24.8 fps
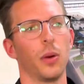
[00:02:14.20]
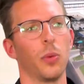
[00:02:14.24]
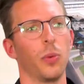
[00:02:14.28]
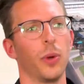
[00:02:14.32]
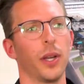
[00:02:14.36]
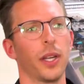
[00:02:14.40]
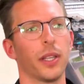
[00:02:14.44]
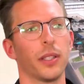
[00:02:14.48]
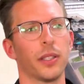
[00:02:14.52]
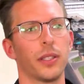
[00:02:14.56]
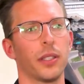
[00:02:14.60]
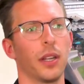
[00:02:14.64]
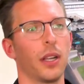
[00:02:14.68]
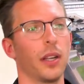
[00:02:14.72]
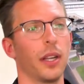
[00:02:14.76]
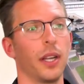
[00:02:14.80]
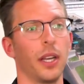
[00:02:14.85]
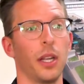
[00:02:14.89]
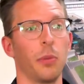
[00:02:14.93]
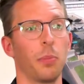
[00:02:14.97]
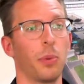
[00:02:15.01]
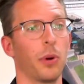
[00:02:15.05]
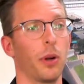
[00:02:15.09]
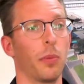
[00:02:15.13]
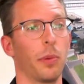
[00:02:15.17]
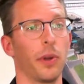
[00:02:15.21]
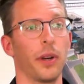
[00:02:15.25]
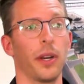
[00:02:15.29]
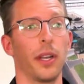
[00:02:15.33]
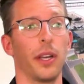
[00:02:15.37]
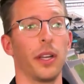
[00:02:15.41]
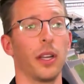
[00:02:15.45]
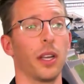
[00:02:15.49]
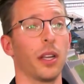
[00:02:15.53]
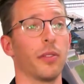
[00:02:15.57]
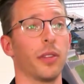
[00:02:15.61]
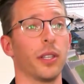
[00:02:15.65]
We can sell any property on
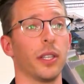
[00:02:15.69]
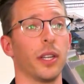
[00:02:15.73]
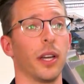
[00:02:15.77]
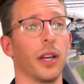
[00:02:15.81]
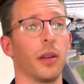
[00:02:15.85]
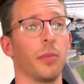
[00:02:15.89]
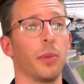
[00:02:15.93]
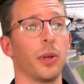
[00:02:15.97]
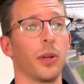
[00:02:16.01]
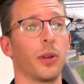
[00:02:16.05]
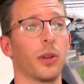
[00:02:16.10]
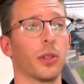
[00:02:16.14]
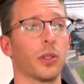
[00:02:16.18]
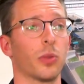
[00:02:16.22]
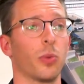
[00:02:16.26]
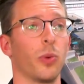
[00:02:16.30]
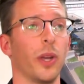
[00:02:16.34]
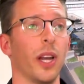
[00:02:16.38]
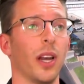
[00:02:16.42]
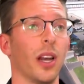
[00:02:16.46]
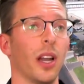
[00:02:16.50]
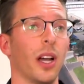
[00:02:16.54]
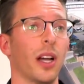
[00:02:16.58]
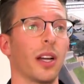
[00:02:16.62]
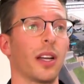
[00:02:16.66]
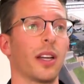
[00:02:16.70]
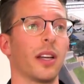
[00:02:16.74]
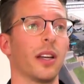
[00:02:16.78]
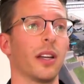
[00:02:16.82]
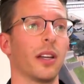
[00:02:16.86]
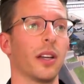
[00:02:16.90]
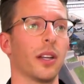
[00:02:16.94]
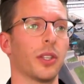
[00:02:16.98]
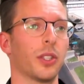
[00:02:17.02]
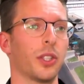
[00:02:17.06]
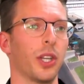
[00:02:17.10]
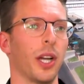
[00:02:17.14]
any given day because we like
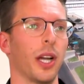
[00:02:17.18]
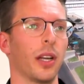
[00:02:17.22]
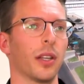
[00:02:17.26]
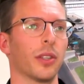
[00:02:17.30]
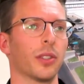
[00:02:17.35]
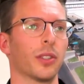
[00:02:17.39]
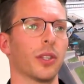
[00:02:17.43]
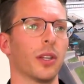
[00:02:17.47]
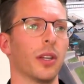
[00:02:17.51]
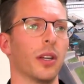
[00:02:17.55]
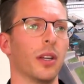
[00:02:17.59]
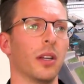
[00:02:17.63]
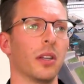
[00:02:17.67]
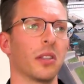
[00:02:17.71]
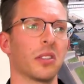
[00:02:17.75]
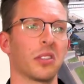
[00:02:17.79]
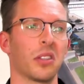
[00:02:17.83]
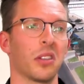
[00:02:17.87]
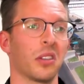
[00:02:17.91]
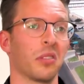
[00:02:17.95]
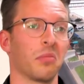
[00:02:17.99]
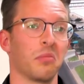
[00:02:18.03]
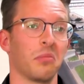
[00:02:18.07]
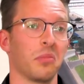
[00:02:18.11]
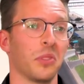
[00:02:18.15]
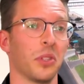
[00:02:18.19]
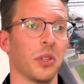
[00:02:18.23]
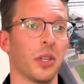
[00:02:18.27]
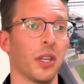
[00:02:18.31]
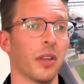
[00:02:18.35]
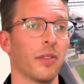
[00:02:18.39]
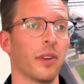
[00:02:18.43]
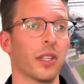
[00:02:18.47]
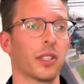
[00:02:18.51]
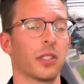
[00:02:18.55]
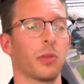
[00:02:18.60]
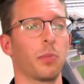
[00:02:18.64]
a challenge. So you
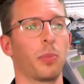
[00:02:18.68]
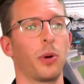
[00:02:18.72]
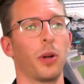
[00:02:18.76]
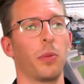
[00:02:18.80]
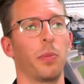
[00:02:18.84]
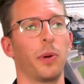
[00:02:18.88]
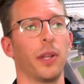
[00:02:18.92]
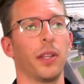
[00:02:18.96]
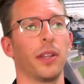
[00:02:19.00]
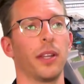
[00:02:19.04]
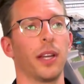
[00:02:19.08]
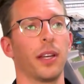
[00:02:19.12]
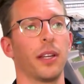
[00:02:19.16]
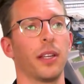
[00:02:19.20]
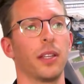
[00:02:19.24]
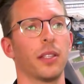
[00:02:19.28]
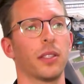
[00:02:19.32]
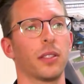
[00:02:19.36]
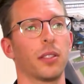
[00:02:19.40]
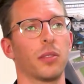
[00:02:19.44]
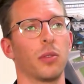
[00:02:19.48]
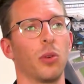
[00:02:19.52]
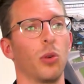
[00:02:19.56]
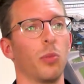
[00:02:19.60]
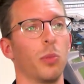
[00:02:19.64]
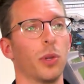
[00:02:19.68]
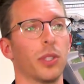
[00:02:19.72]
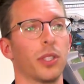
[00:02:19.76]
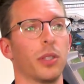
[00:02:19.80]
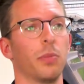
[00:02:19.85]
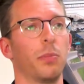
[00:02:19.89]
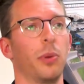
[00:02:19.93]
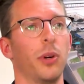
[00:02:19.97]
give us a property that is almost